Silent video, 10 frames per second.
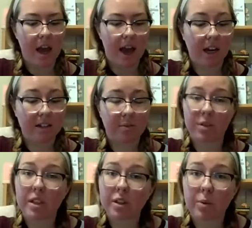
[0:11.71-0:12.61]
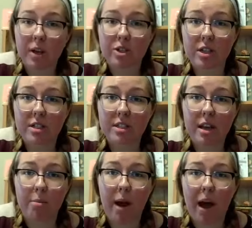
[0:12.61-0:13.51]
I got some really good questions
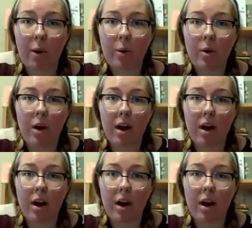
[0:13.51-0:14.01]
about